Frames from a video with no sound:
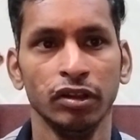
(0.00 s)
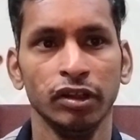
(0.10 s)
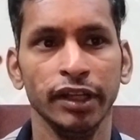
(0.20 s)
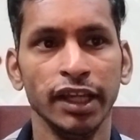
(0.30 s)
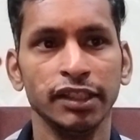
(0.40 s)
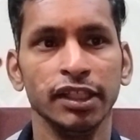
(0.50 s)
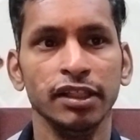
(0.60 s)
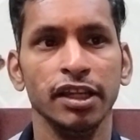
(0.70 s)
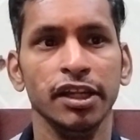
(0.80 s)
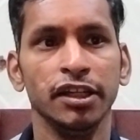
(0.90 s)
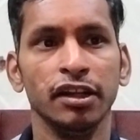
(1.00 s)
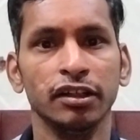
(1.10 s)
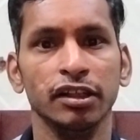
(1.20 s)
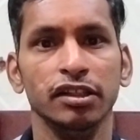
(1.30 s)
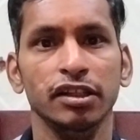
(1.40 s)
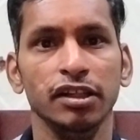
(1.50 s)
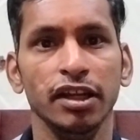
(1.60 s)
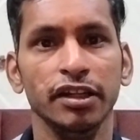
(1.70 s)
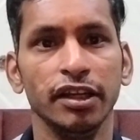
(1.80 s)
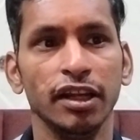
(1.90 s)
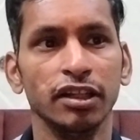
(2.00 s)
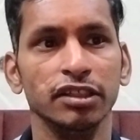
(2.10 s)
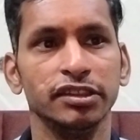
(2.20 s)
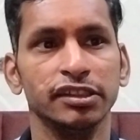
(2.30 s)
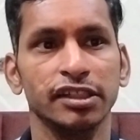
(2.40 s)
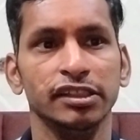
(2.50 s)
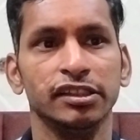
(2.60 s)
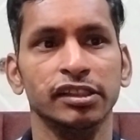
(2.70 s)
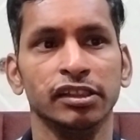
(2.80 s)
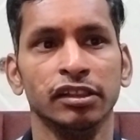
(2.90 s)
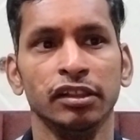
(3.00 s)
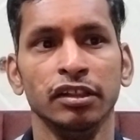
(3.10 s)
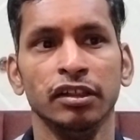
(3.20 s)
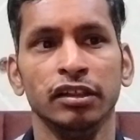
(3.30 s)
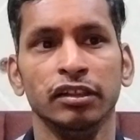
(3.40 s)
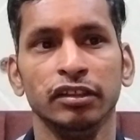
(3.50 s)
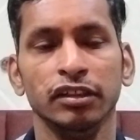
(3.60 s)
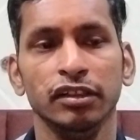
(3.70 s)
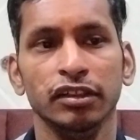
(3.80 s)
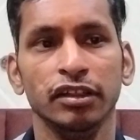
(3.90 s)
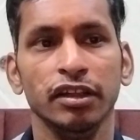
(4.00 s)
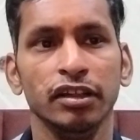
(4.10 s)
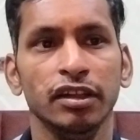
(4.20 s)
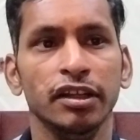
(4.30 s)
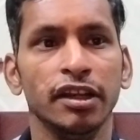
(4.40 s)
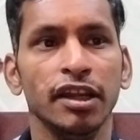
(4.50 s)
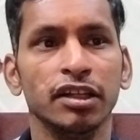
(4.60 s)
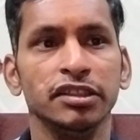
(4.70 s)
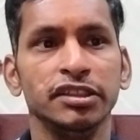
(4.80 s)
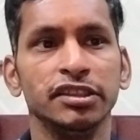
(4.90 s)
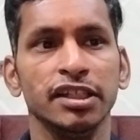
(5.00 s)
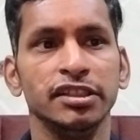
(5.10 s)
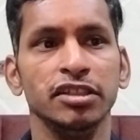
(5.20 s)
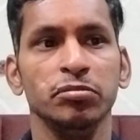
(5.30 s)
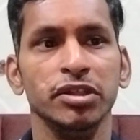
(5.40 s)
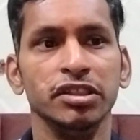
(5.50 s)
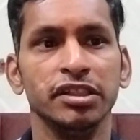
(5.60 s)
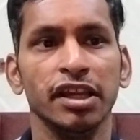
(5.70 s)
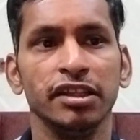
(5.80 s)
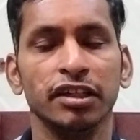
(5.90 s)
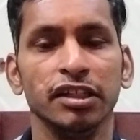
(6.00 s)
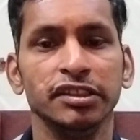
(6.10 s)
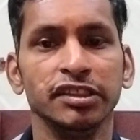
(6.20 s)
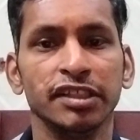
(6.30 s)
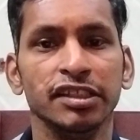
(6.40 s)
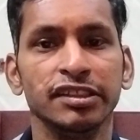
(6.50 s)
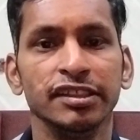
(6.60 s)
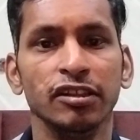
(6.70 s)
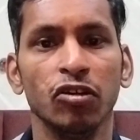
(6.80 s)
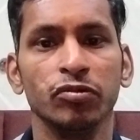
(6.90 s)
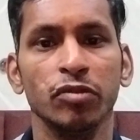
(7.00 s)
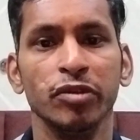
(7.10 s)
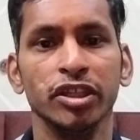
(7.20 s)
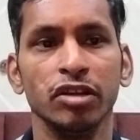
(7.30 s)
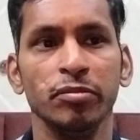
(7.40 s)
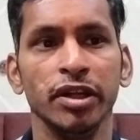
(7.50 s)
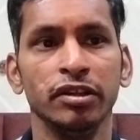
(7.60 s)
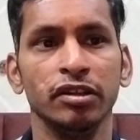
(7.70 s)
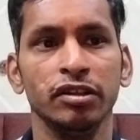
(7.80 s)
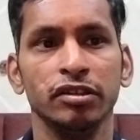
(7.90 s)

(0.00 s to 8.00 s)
Next is internal consistency. Internal consistency means that the consistency of the measurement